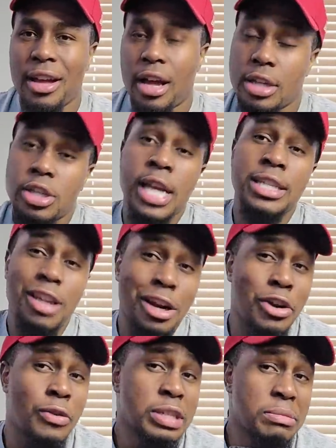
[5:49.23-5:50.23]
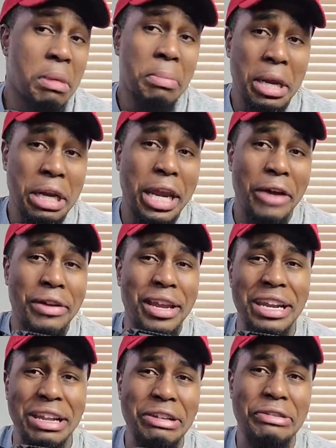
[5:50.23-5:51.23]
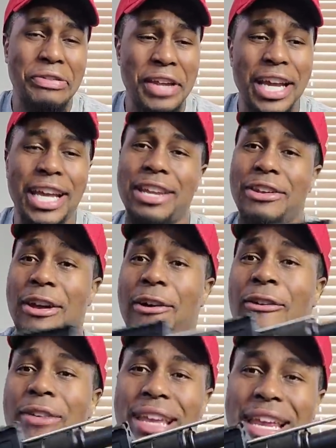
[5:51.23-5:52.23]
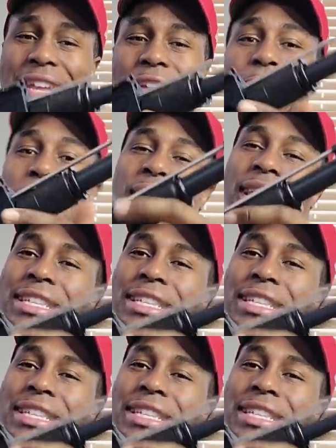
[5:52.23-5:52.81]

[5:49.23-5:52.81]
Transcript: until I start noticing my bank account getting a little thin, you know, getting a little thin.